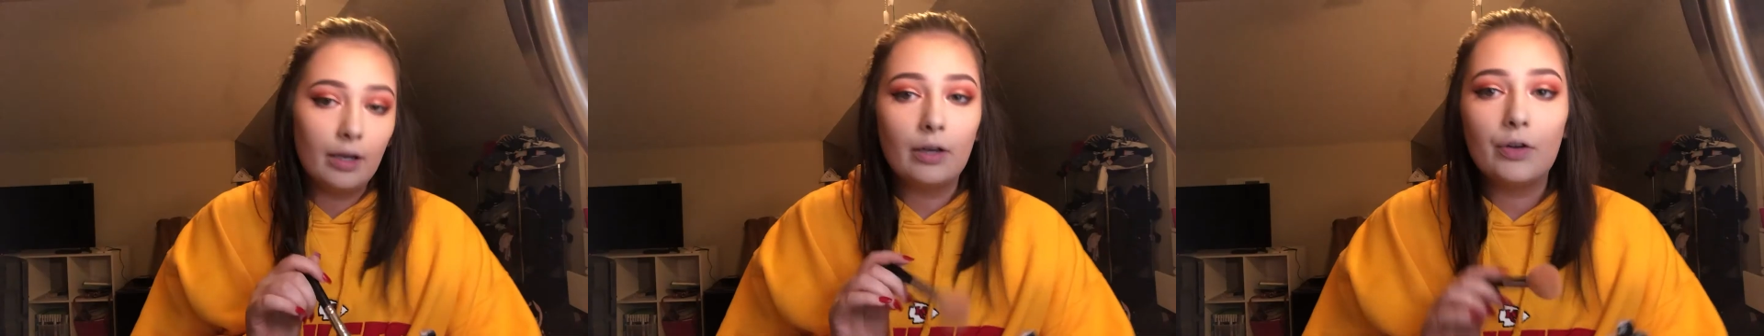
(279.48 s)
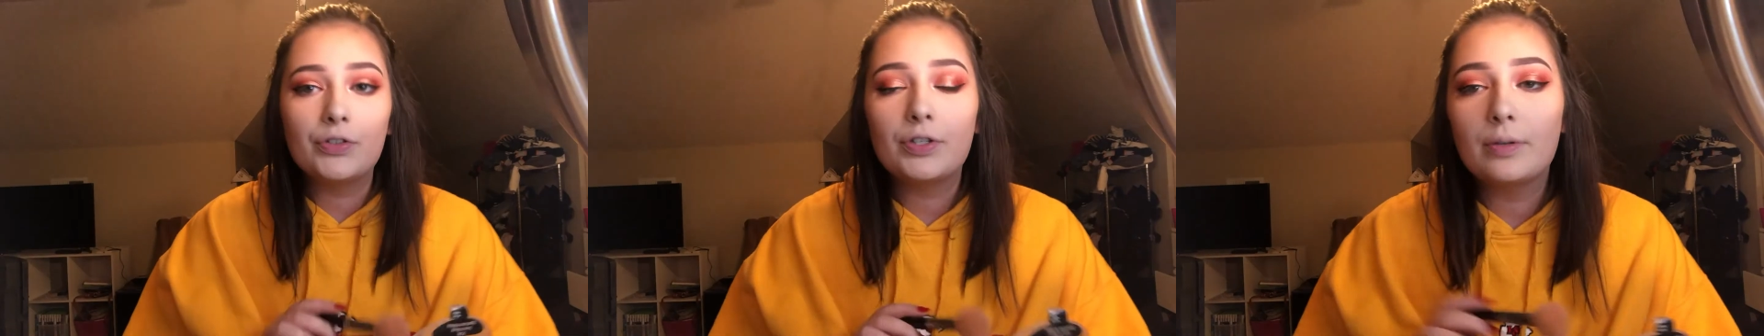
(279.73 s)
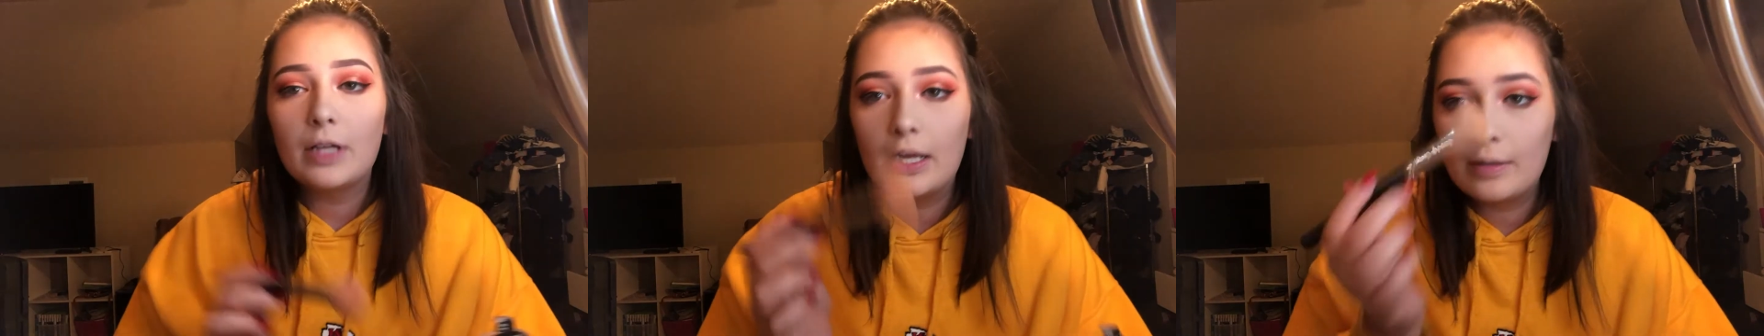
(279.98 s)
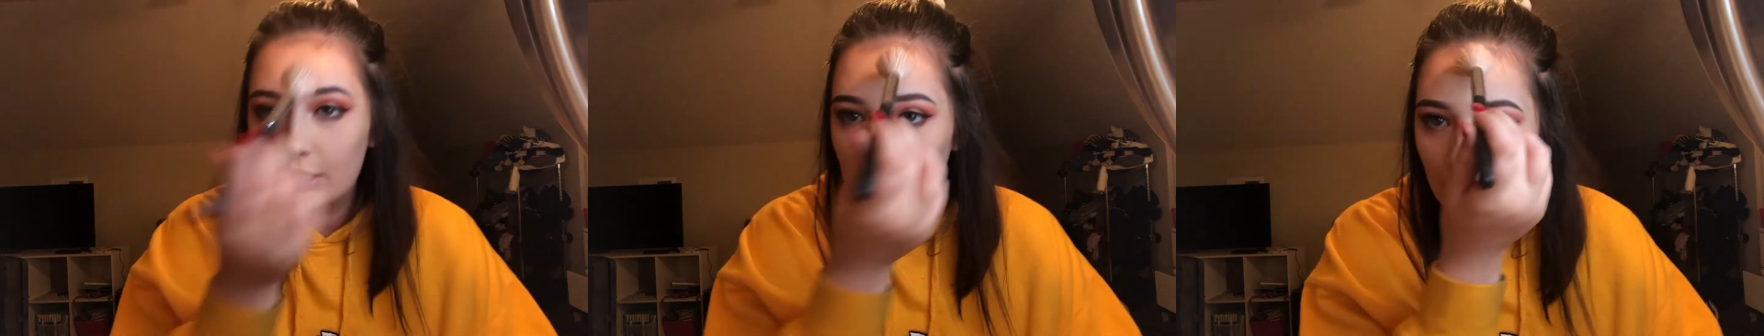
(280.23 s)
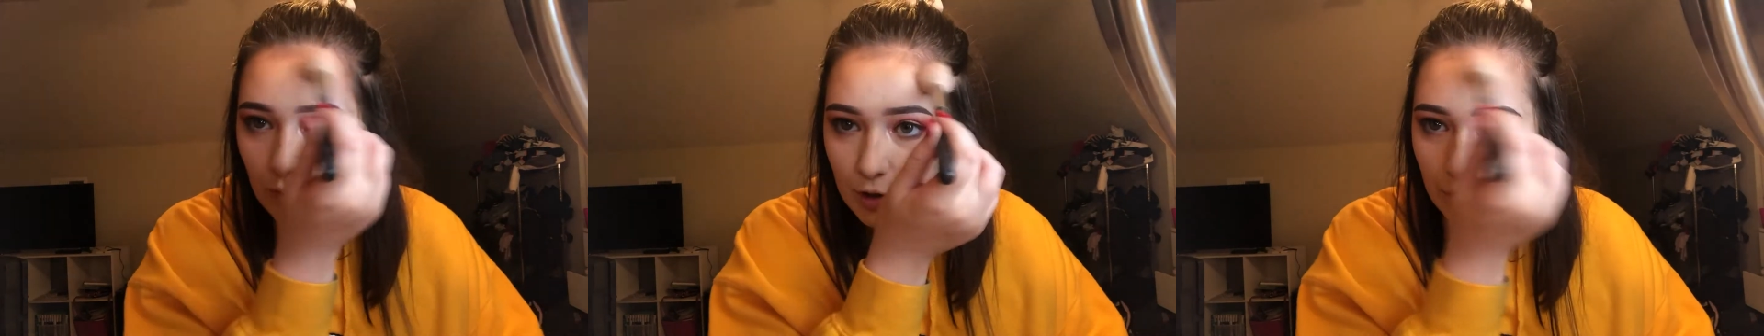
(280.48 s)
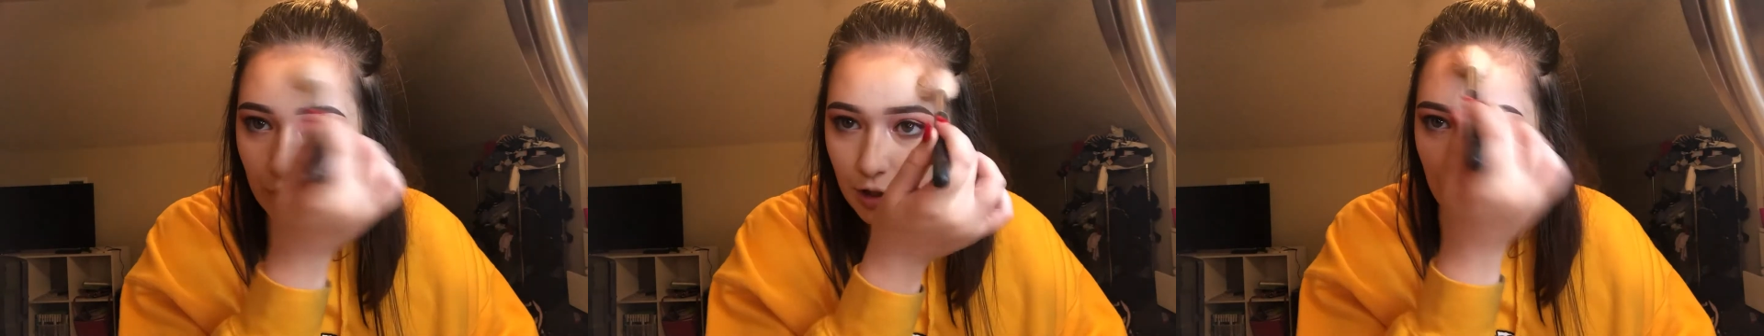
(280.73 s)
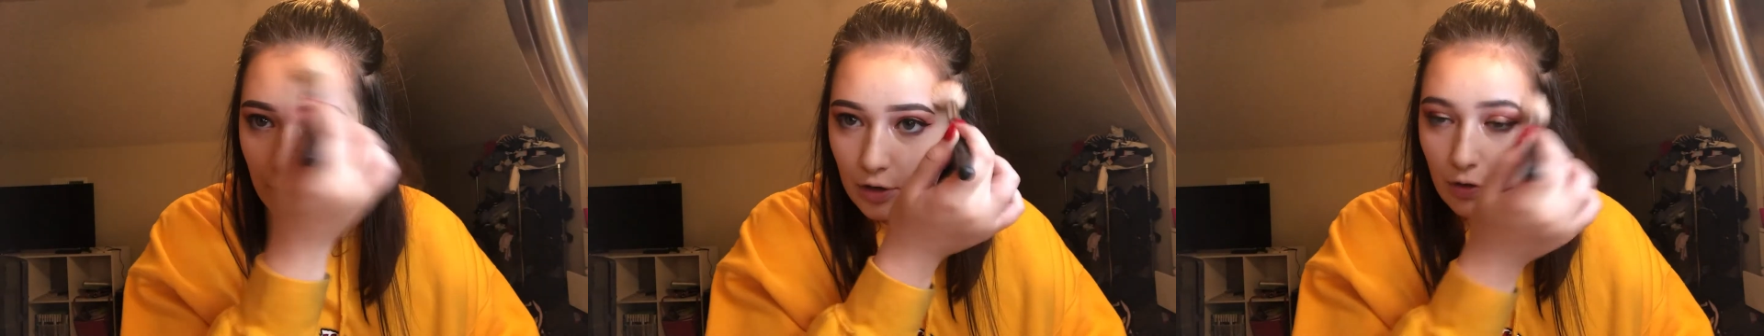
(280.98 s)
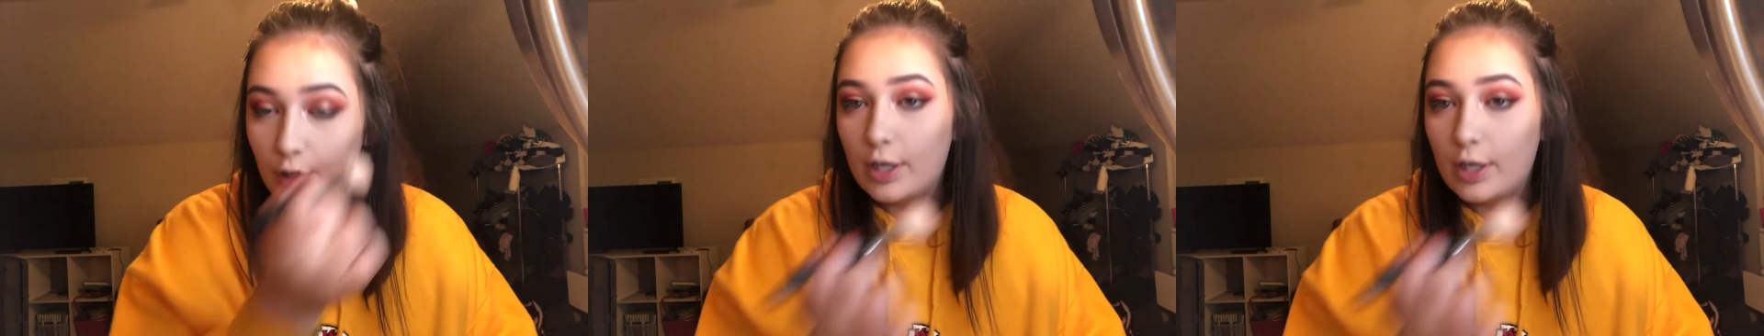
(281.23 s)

You know, some days I wonder, you know,